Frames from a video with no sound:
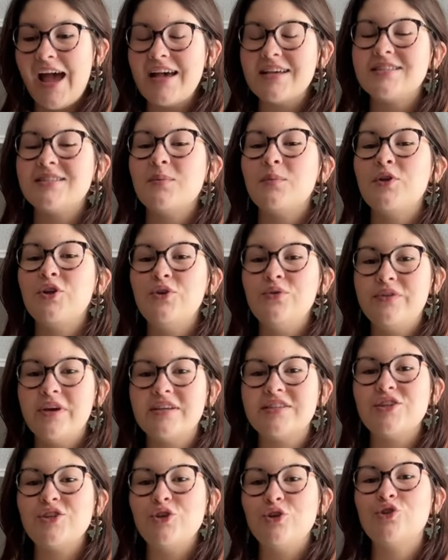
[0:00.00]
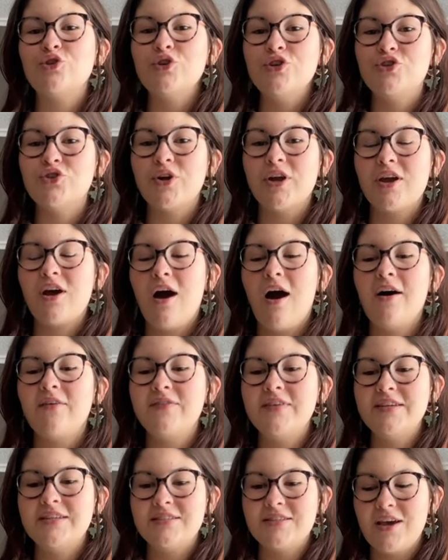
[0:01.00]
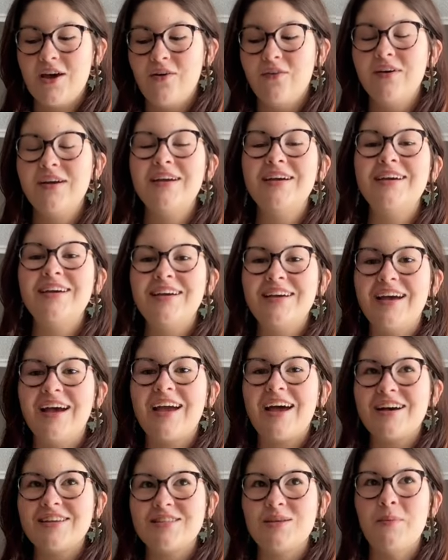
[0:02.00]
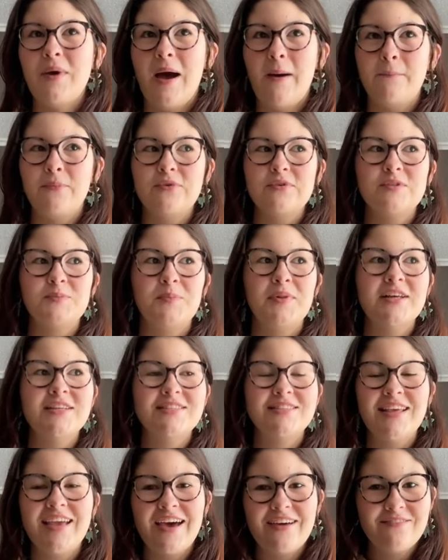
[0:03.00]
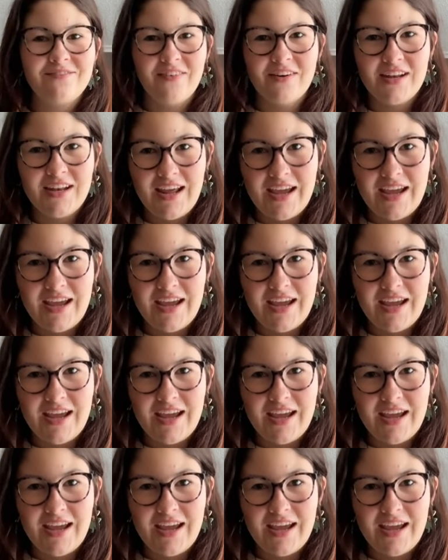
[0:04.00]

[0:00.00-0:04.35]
as someone who doesn't usually drink coffee, so I got some apples. Plus, they had fun